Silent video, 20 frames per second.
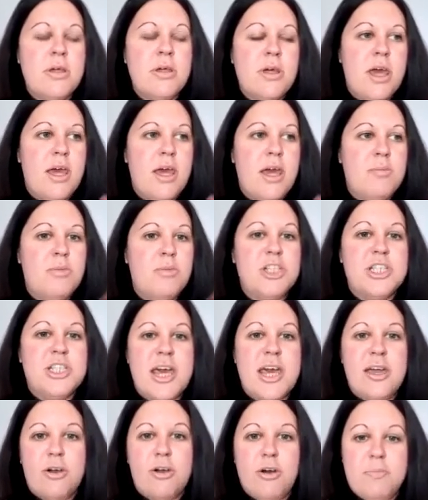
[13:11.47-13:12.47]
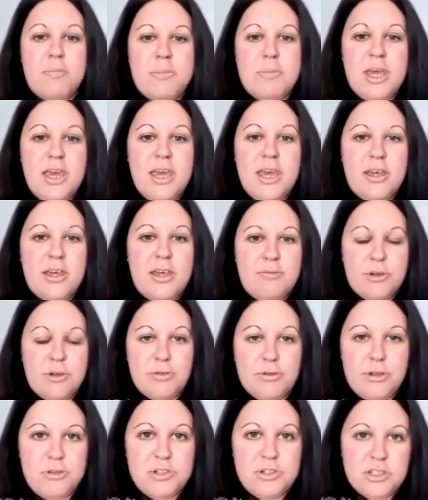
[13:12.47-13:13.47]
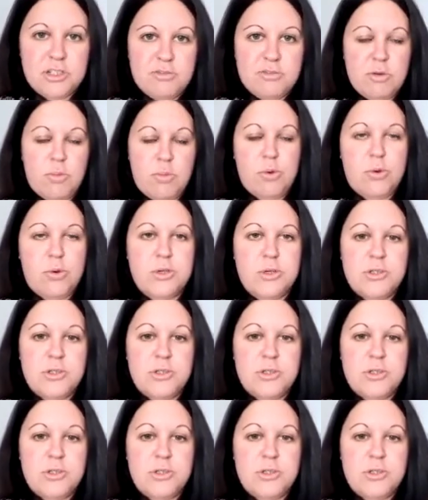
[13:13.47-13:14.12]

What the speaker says: That got me a recruiter's reward,